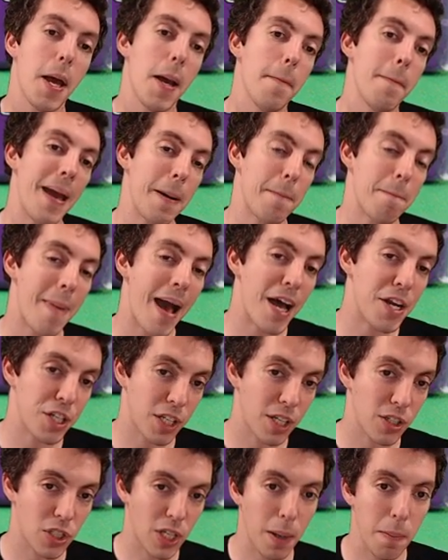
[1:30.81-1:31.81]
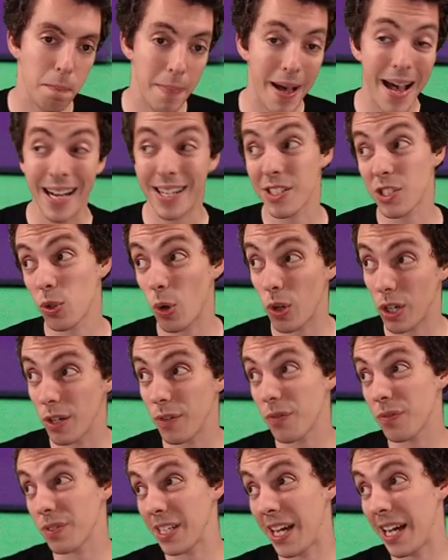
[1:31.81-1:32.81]
Paper Magic is coming back, sort
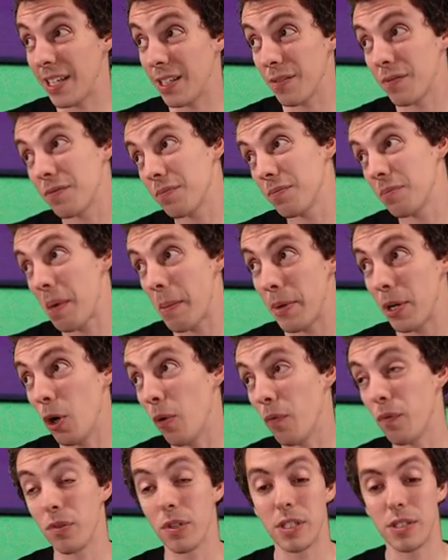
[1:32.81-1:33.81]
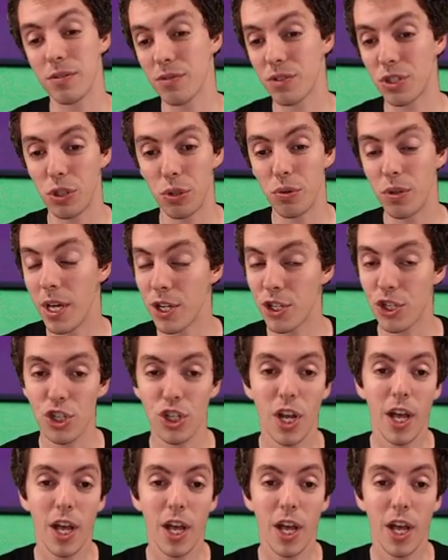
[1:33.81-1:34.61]
of, kind of, maybe hopefully soon-ish.